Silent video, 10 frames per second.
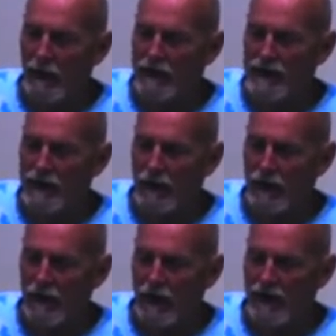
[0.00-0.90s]
He wasn't sure
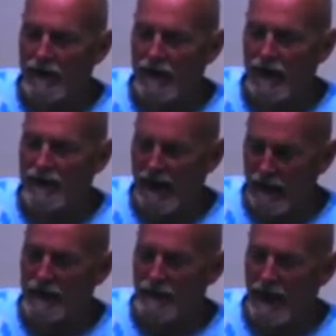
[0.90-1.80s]
what it was. And I
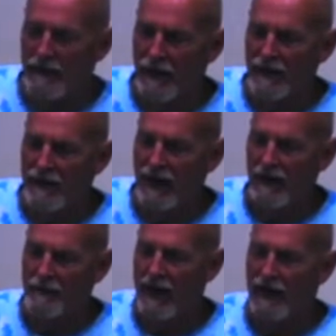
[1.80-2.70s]
said, that was me, because
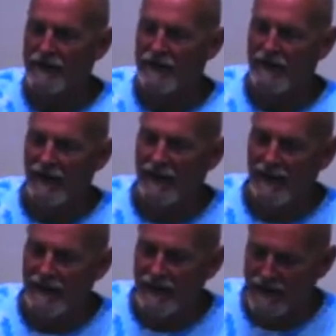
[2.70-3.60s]
I had passed the
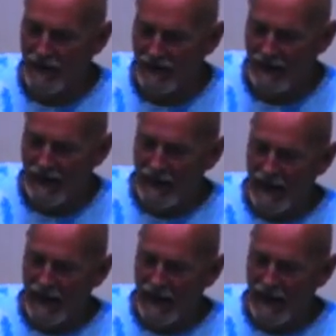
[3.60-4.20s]
kidney stone.